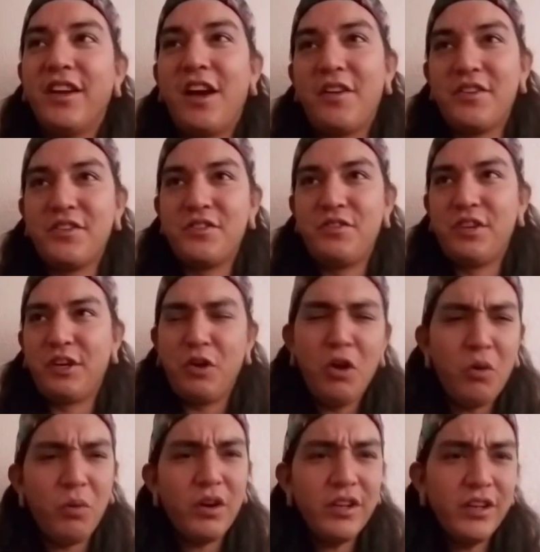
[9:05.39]
I was like,
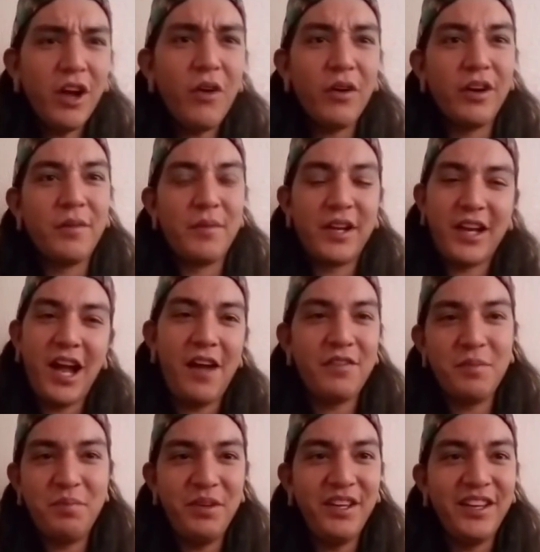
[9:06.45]
oh, where are you going? I'm like, I have
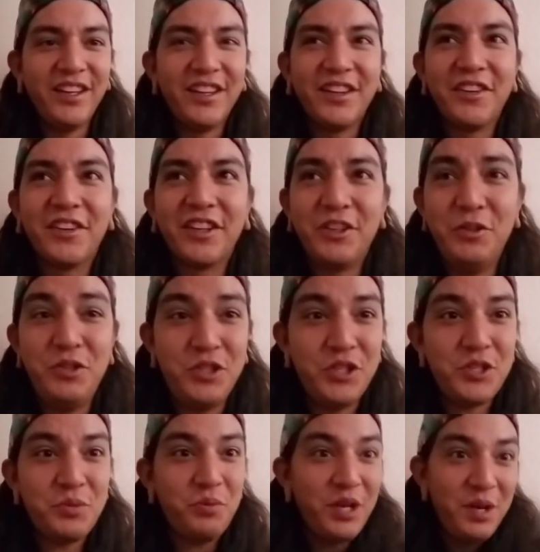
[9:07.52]
to pee, and they're like, you
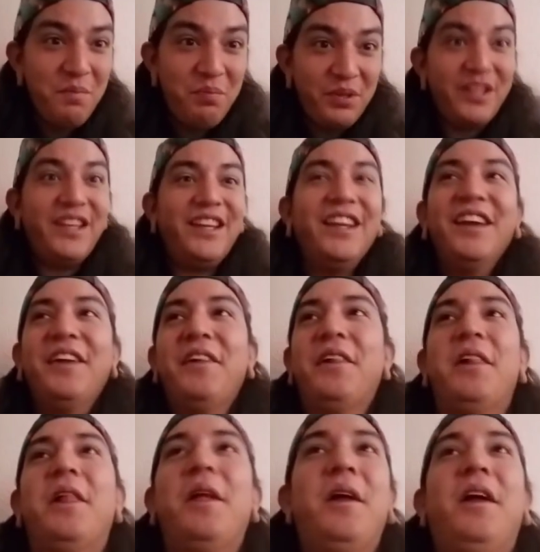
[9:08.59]
just went pee.
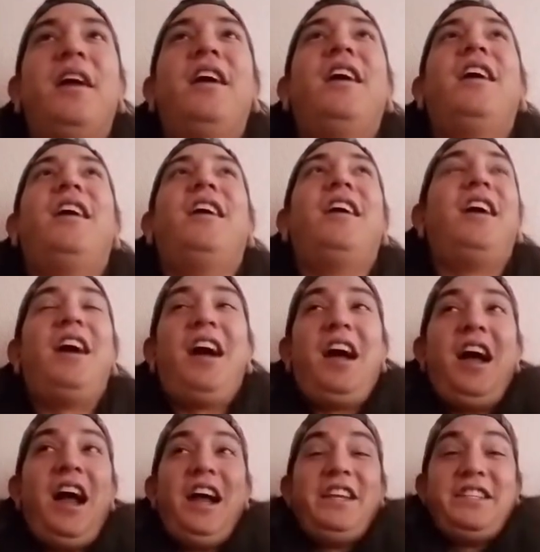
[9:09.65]

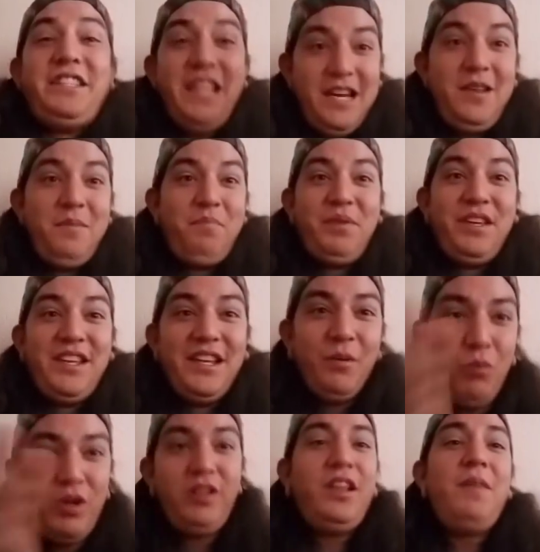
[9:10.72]
I didn't pee.
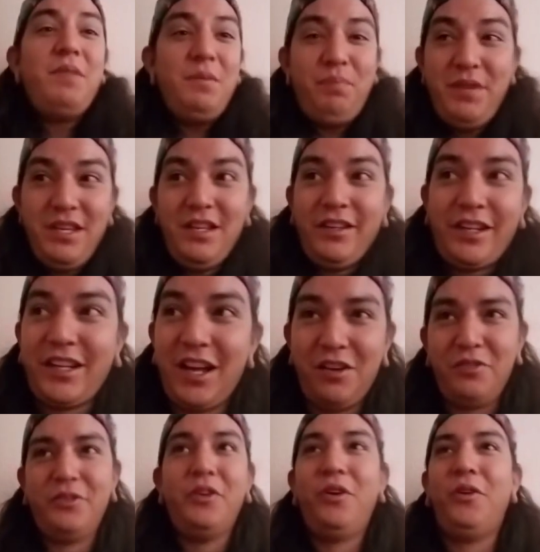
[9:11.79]
It wouldn't let me pee. Like, I
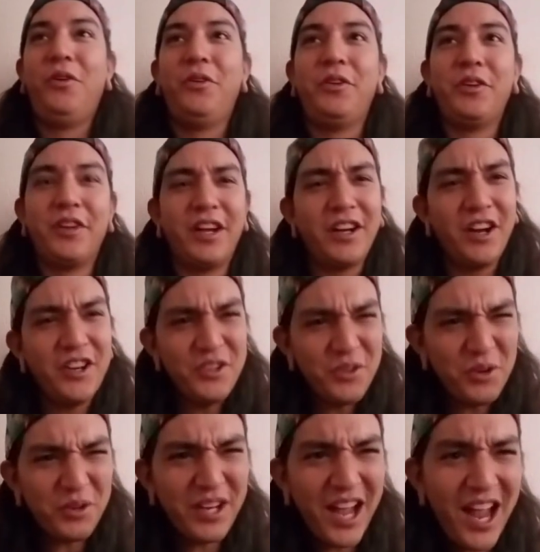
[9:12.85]
don't know. And they're like, are
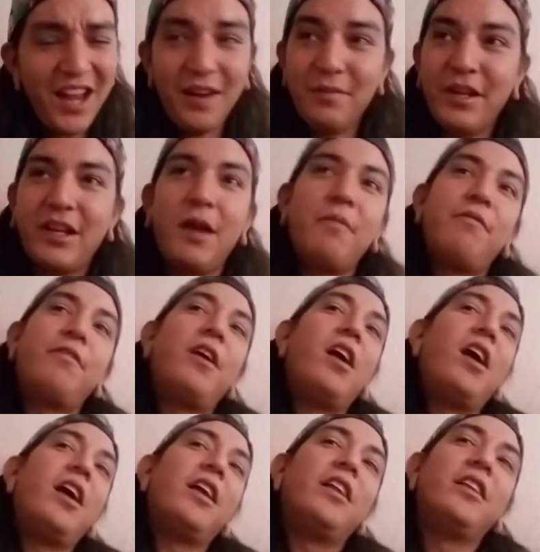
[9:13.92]
you okay? I'm like, I'm
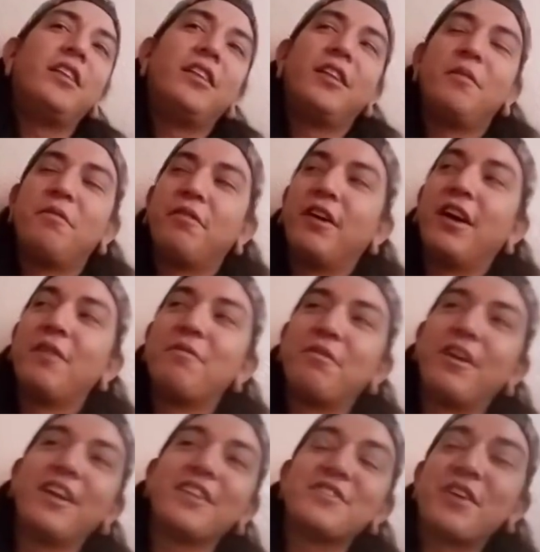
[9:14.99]
fine. I'm fine. I'm
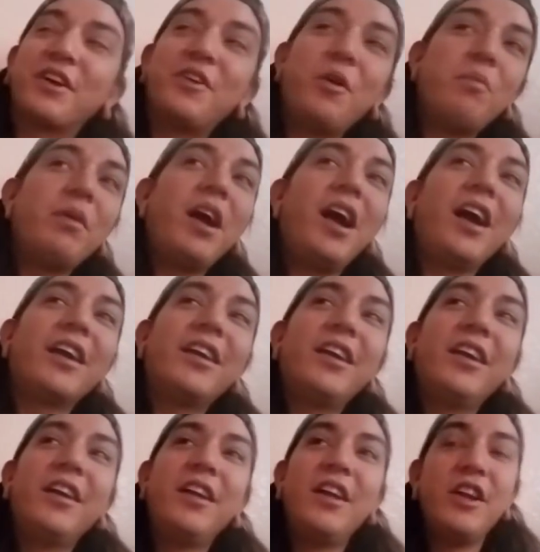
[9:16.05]
fine. So I go
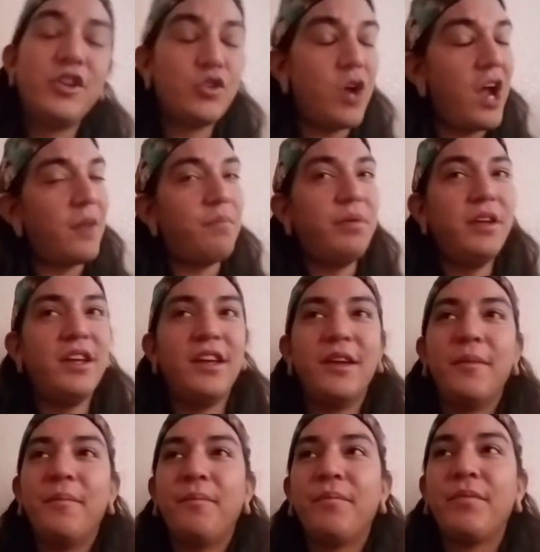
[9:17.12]
back, try to
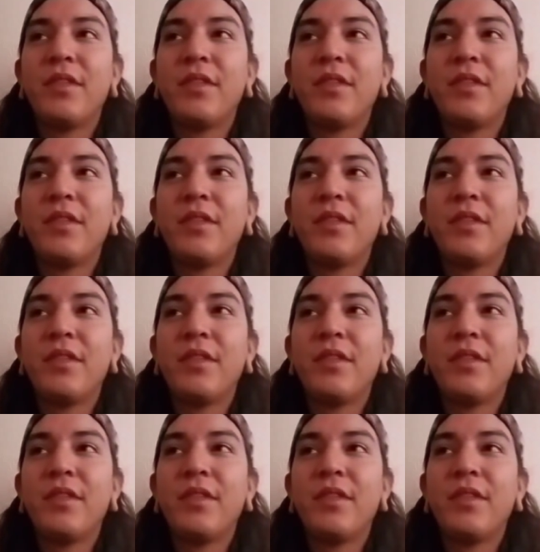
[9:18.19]
pee.